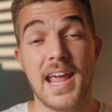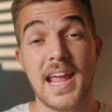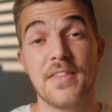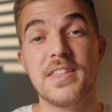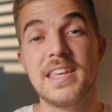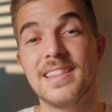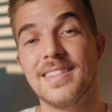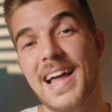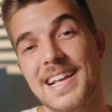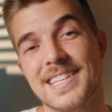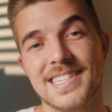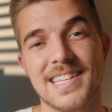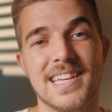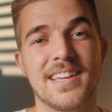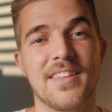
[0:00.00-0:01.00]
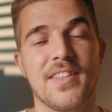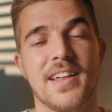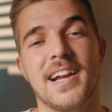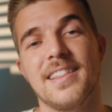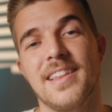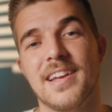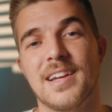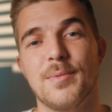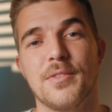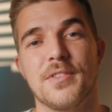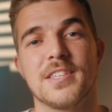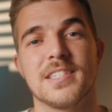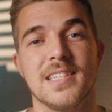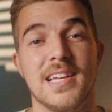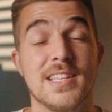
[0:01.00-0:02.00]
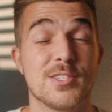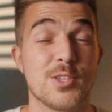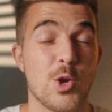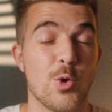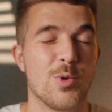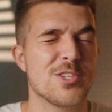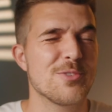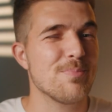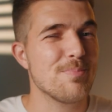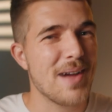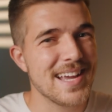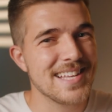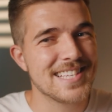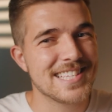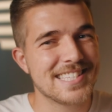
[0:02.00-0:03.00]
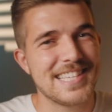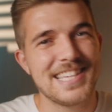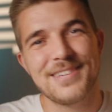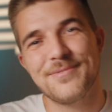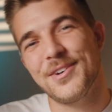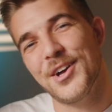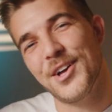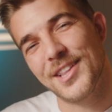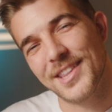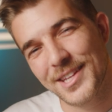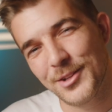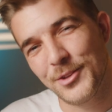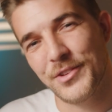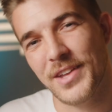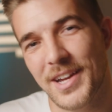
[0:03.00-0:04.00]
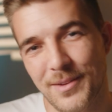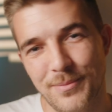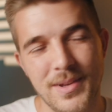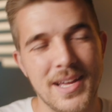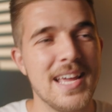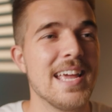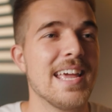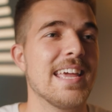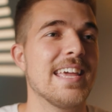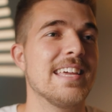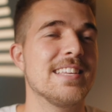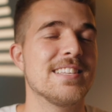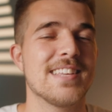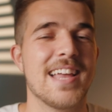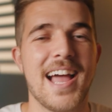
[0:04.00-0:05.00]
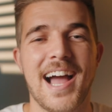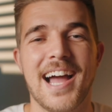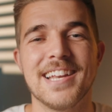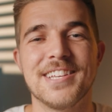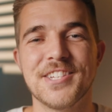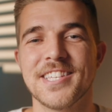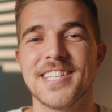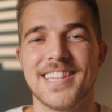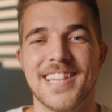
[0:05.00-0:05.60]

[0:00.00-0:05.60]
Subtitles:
And the last thing that I like about this lens, which might seem a little dumb, is I just